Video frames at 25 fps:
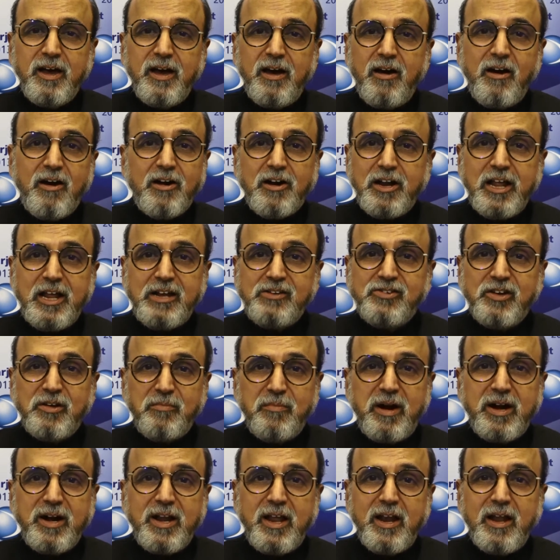or Nelson
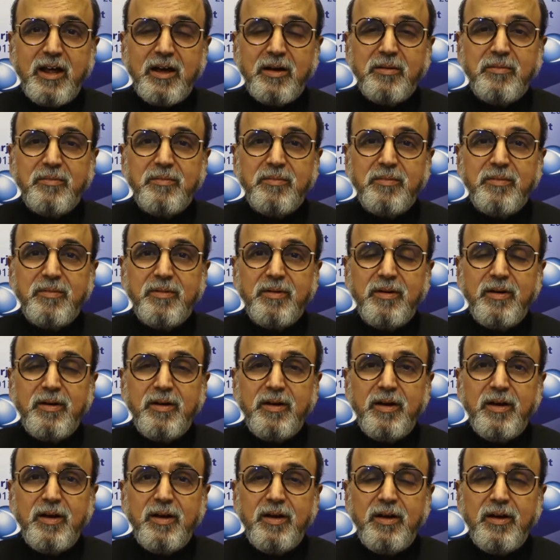Mandela
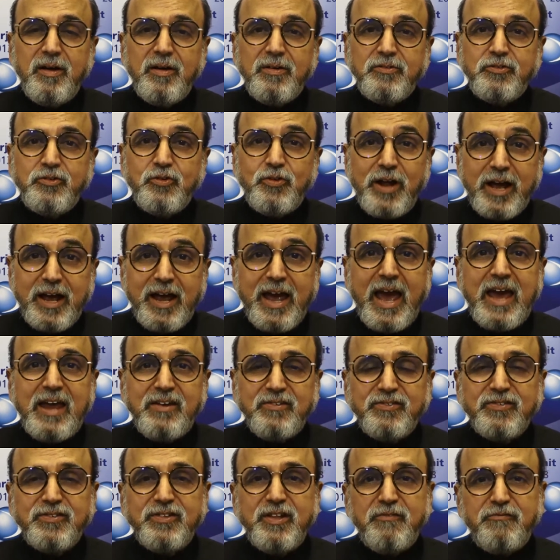stood
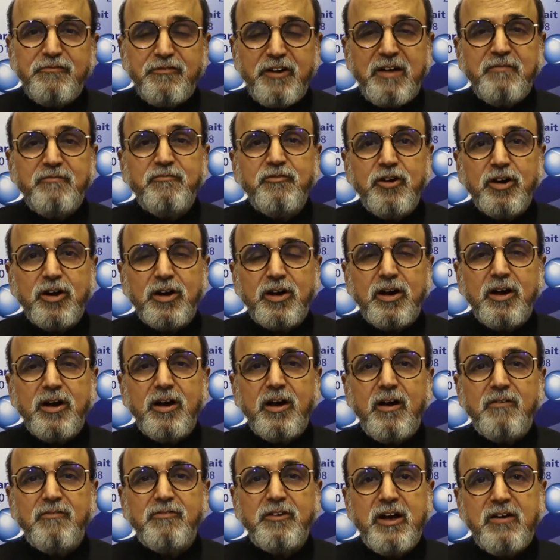against the framework
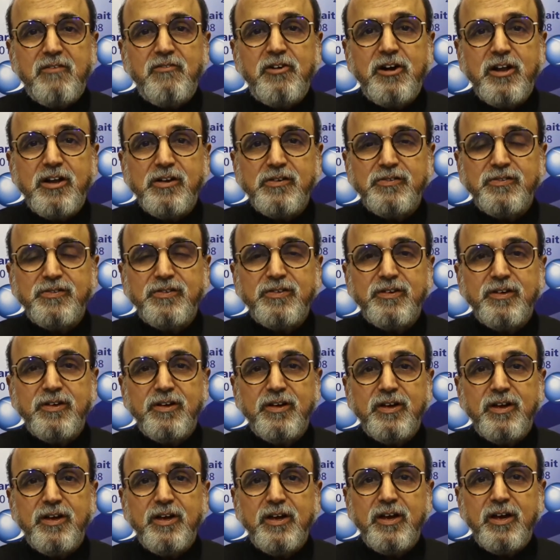of governance
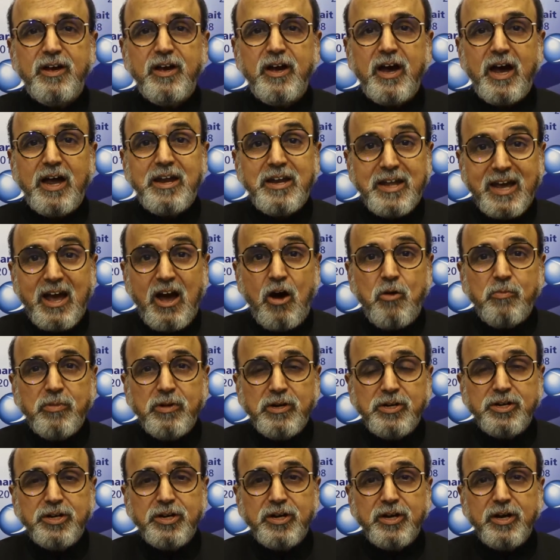and the
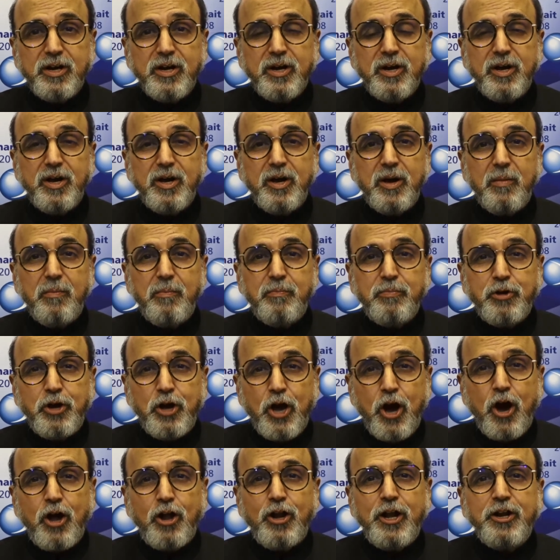government
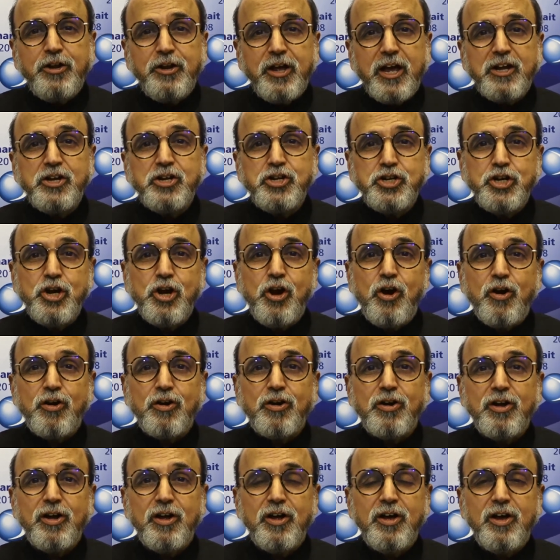purely to ensure
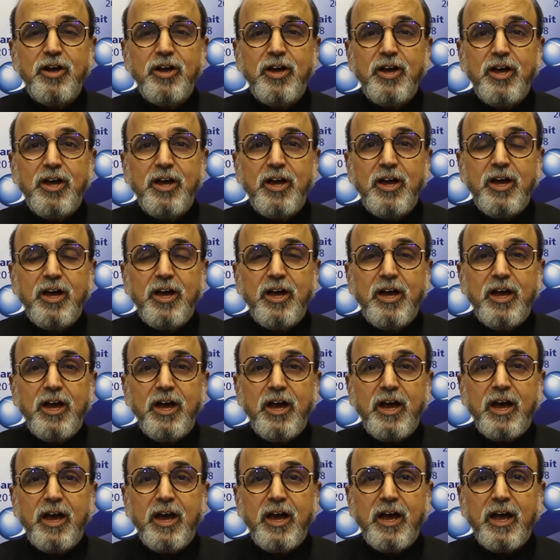
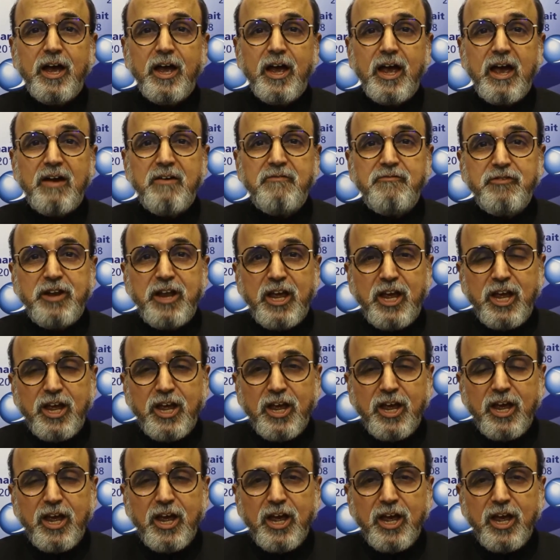every